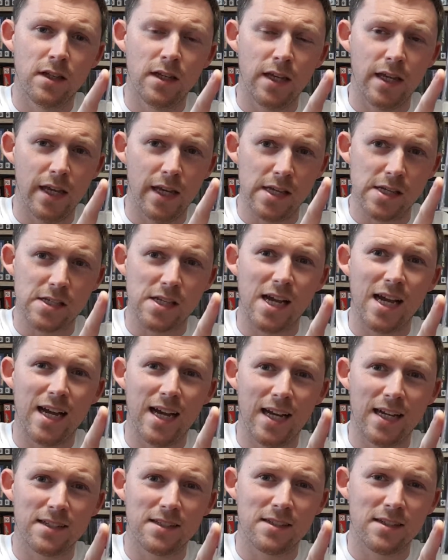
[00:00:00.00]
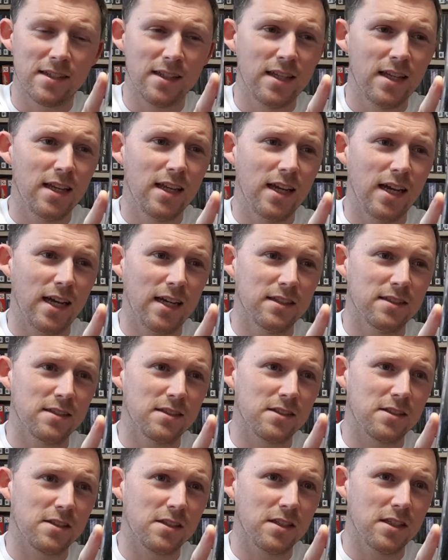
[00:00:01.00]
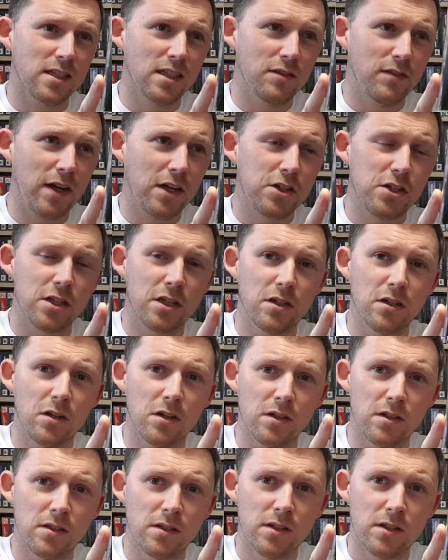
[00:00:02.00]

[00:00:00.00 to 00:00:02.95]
it is hard, and you've actually got